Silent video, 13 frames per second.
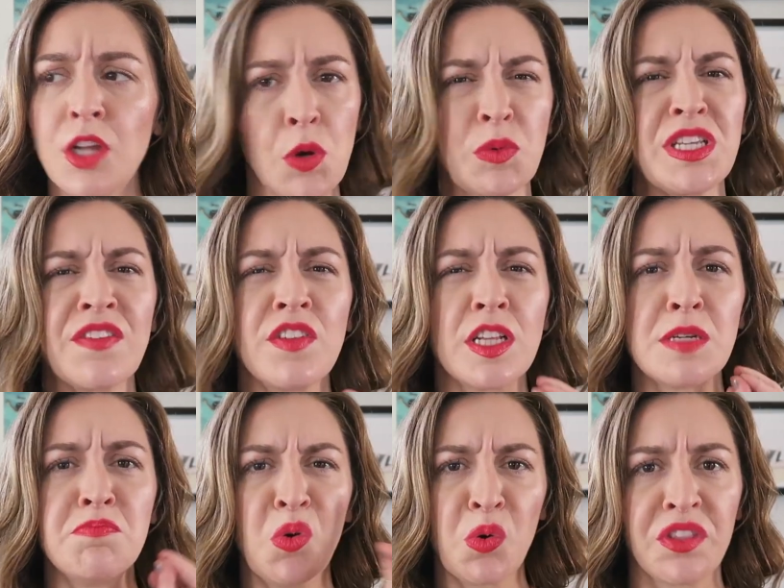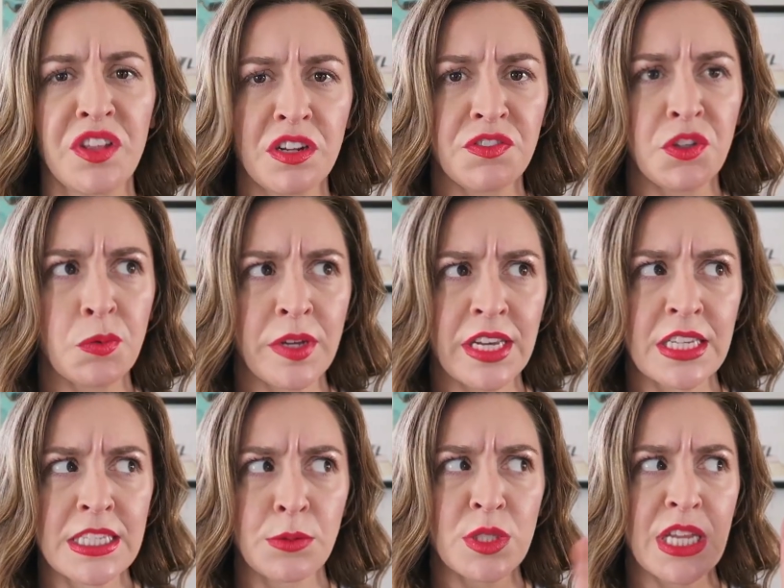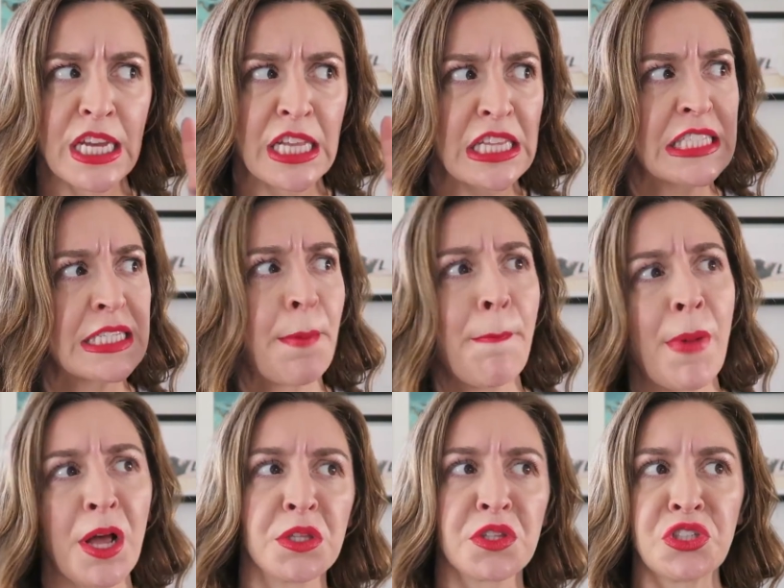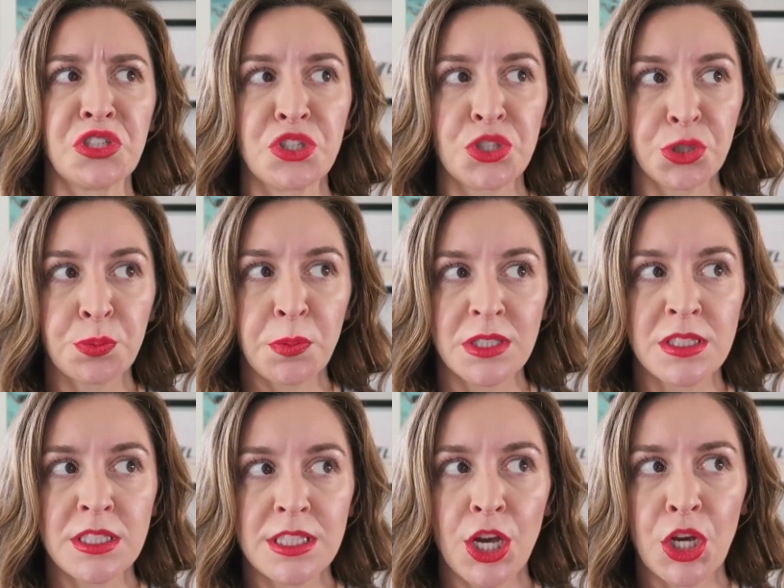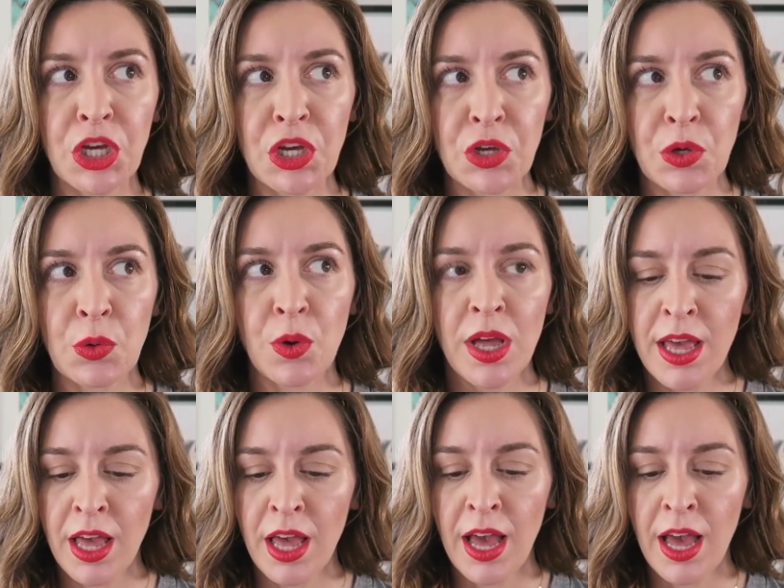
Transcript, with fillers: No, it's definitely more than a few weeks. It was like at least a month to two months ago.